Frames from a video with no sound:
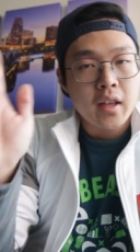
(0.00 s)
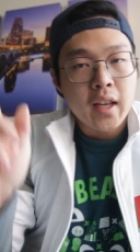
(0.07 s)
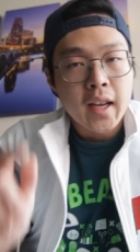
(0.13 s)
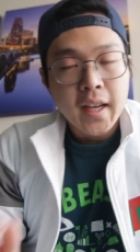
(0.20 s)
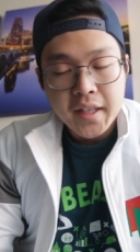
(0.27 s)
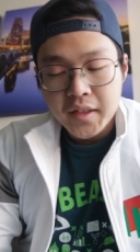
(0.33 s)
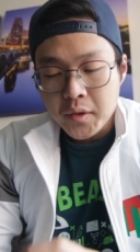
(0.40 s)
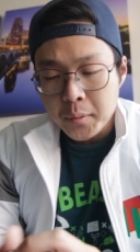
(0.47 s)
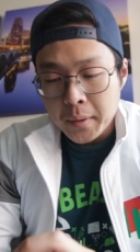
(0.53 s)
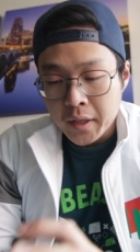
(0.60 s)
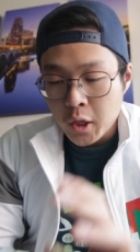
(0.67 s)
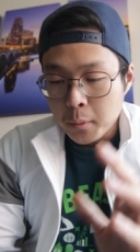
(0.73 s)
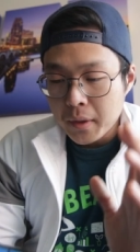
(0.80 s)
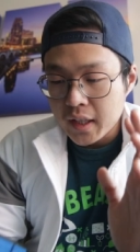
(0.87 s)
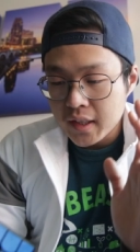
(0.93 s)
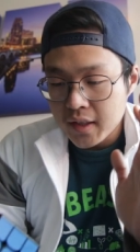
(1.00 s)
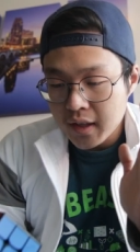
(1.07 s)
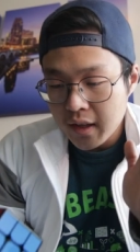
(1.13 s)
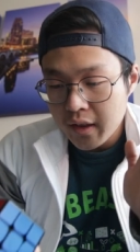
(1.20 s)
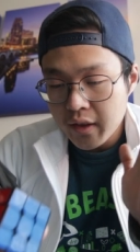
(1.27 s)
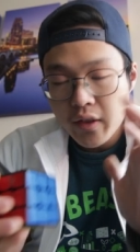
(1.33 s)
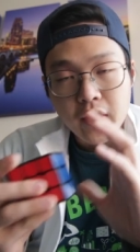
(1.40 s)
Hey guys, it's been cyoubx.
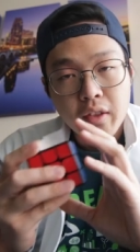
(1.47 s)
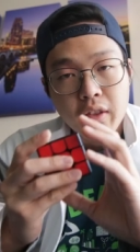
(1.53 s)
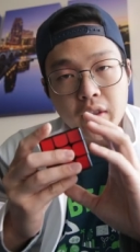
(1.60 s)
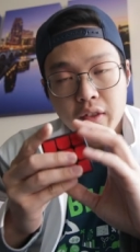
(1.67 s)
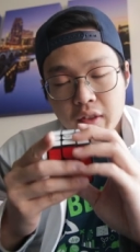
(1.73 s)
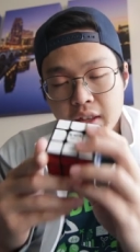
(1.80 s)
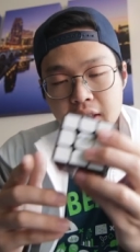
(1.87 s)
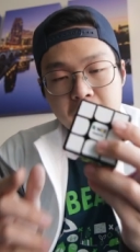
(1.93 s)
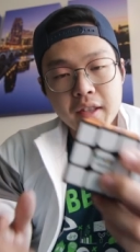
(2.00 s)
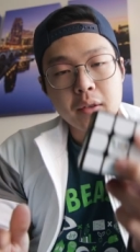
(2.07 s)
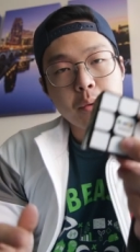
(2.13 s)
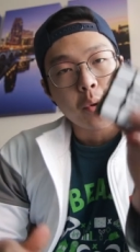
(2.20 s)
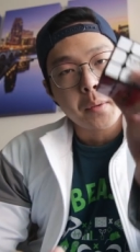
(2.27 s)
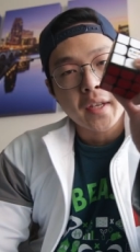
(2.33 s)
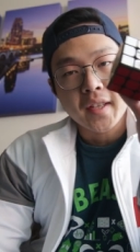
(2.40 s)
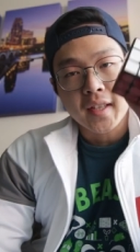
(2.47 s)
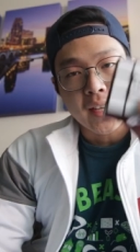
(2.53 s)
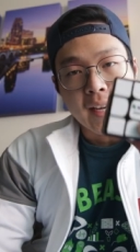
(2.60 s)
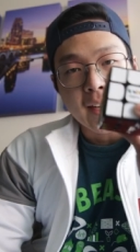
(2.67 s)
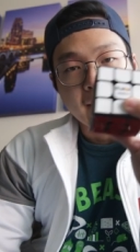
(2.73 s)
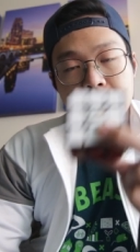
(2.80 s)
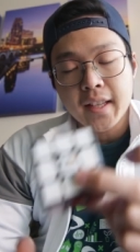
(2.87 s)
This is the Rubik's
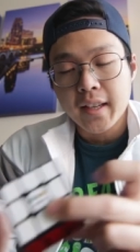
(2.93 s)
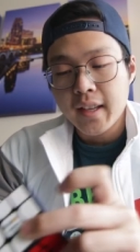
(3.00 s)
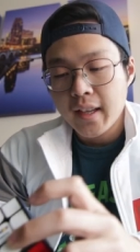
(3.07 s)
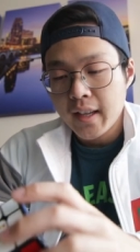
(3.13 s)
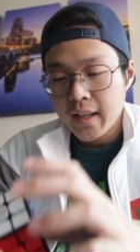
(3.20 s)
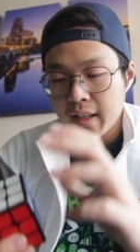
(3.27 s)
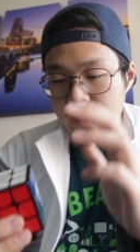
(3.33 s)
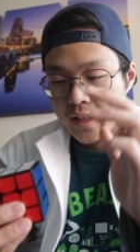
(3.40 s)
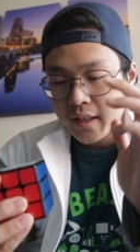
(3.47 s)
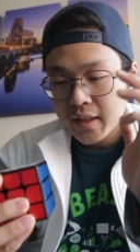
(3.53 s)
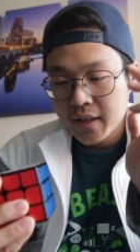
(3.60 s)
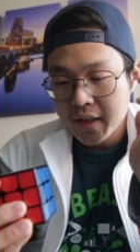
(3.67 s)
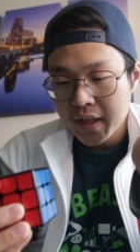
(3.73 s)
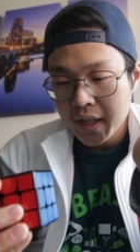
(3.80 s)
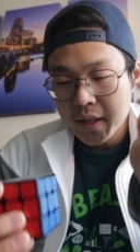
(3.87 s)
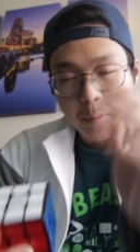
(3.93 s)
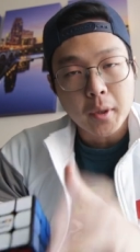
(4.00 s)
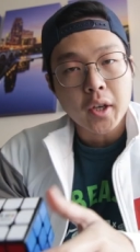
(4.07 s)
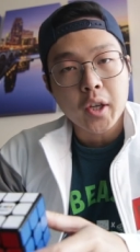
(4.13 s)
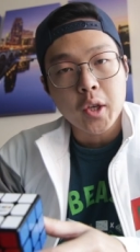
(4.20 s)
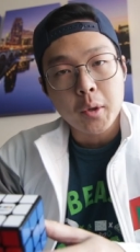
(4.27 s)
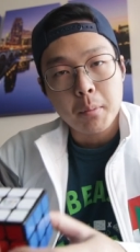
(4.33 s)
Connected. It is the
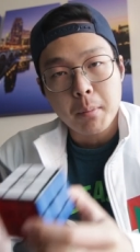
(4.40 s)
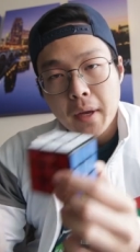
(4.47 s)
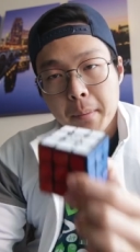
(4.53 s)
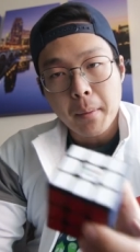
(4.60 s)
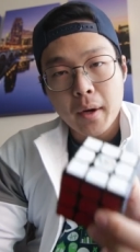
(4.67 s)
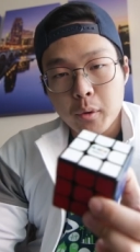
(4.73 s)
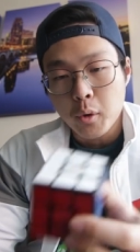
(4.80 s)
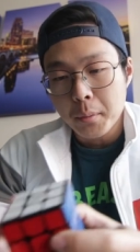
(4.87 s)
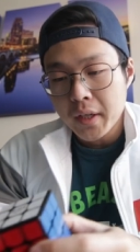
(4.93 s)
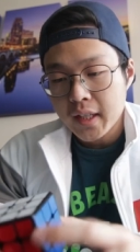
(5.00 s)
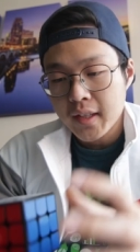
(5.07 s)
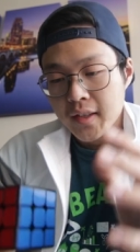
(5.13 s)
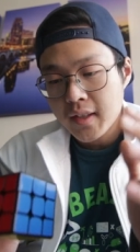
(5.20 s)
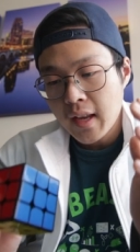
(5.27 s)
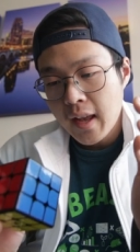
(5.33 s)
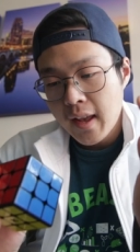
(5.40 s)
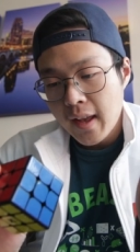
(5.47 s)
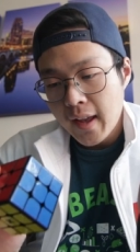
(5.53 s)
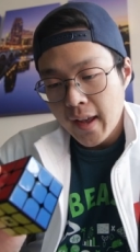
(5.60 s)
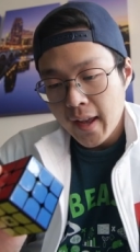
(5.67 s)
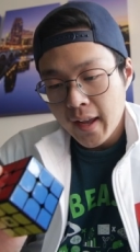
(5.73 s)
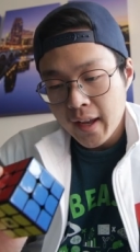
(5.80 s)
smart cube made by Rubik's,
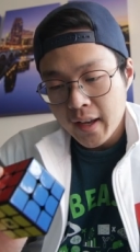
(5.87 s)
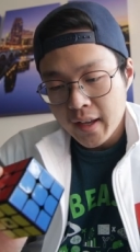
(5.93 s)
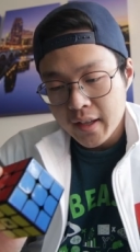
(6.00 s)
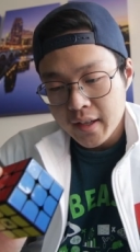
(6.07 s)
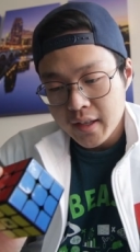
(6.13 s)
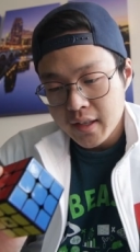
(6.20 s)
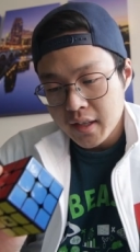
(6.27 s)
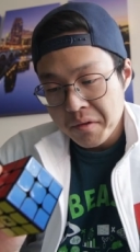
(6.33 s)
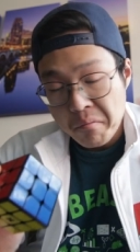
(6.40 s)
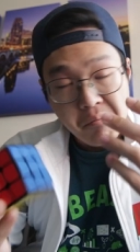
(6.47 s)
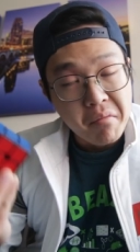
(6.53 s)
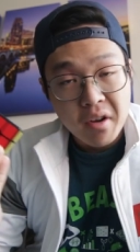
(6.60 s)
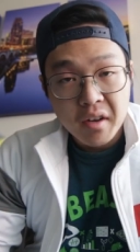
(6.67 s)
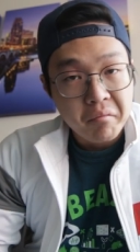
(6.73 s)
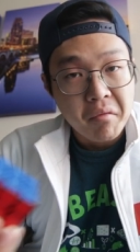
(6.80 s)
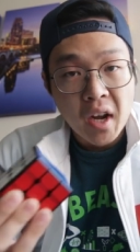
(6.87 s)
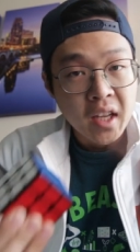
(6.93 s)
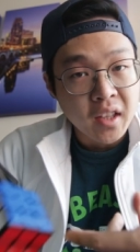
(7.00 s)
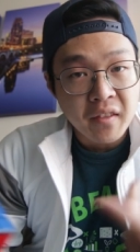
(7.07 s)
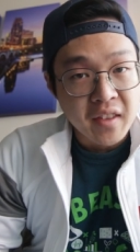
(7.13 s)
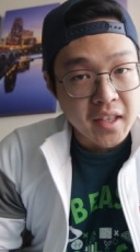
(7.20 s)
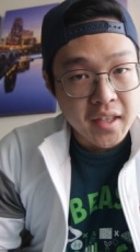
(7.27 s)
and I
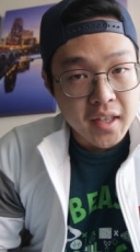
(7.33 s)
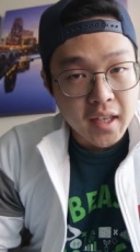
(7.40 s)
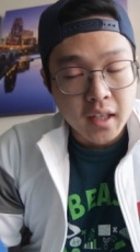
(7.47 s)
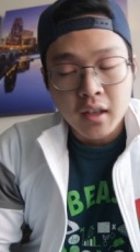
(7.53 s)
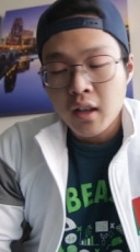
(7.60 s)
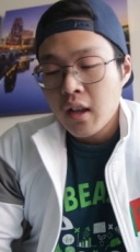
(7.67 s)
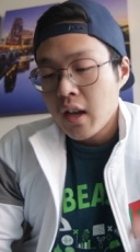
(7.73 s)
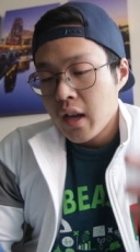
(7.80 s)
love this thing.